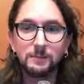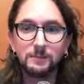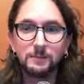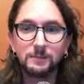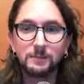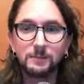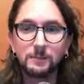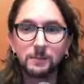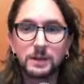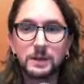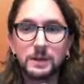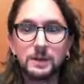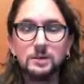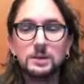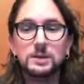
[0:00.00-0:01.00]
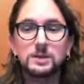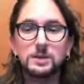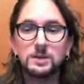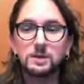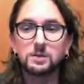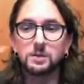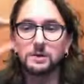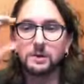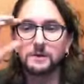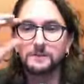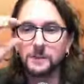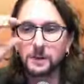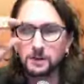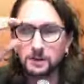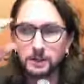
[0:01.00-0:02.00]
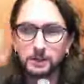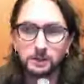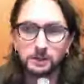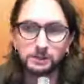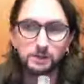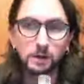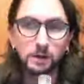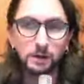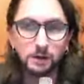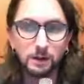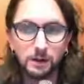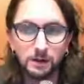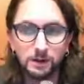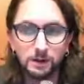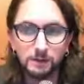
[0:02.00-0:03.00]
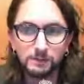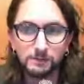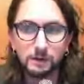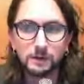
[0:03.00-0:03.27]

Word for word: Um, we do need to do a, a fair deal of, volu uh,